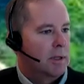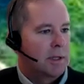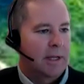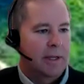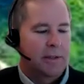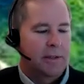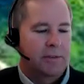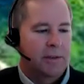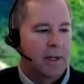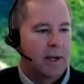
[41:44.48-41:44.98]

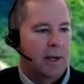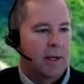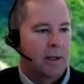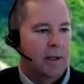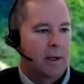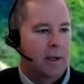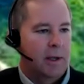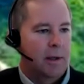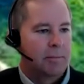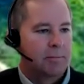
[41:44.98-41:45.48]
like I said,
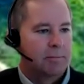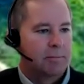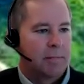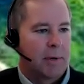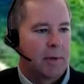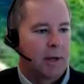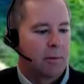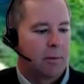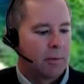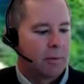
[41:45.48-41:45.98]
I
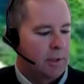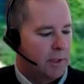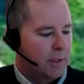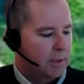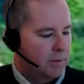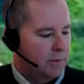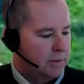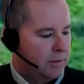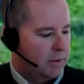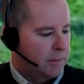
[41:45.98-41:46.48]
don't really
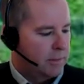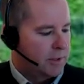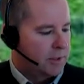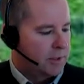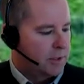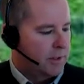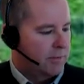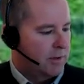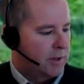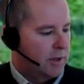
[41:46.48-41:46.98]
consider
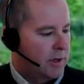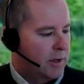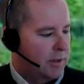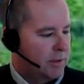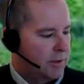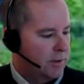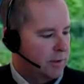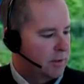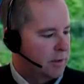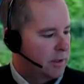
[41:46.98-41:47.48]
myself an
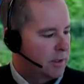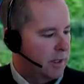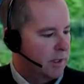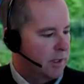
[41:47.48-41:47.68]
author.